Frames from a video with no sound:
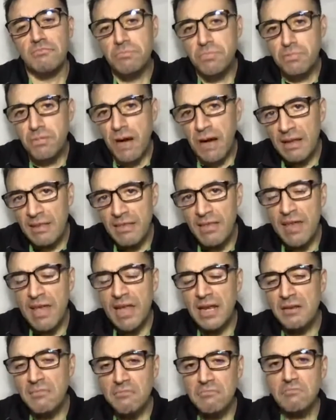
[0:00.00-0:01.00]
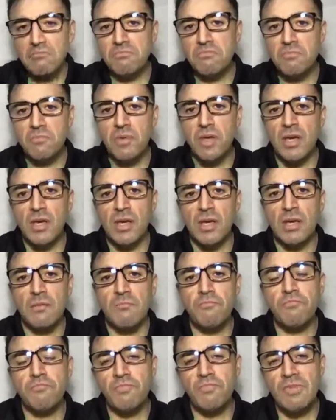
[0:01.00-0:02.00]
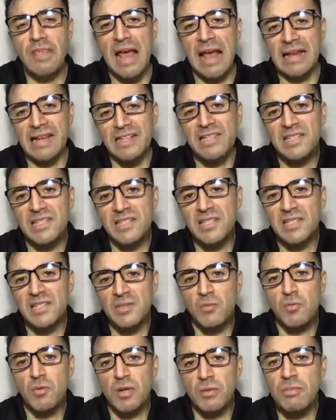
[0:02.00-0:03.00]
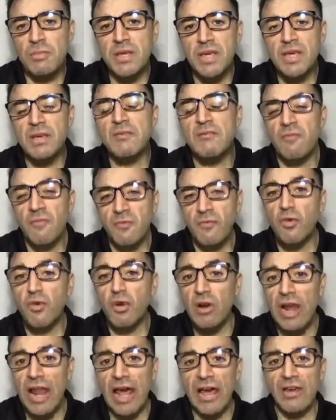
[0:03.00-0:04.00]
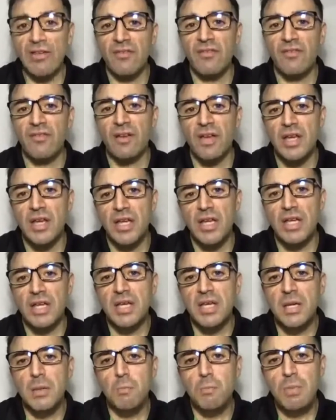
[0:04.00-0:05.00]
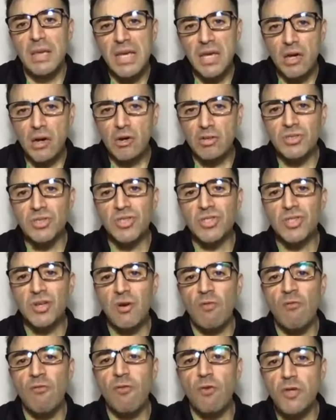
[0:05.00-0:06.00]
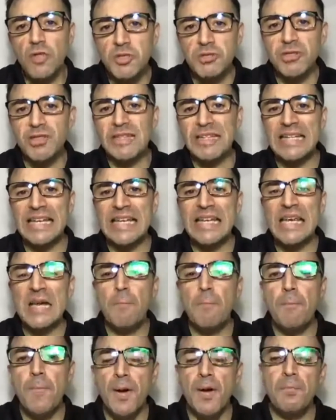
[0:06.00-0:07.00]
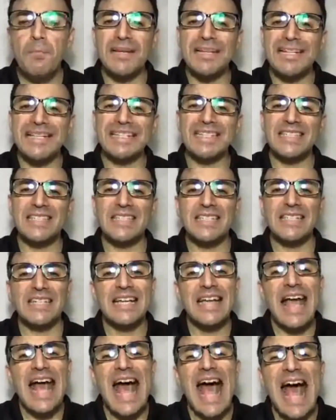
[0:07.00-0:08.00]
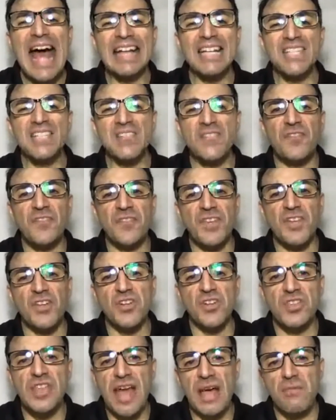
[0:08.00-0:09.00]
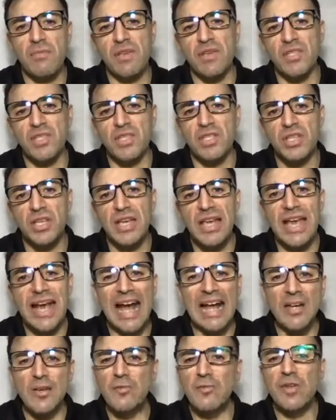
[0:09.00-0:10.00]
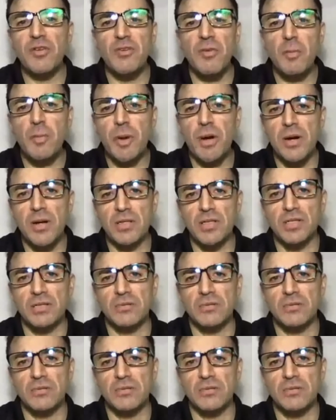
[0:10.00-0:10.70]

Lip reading: And then dialysis will be for life. Because, unfortunately, permanent and severe damage cannot be repaired.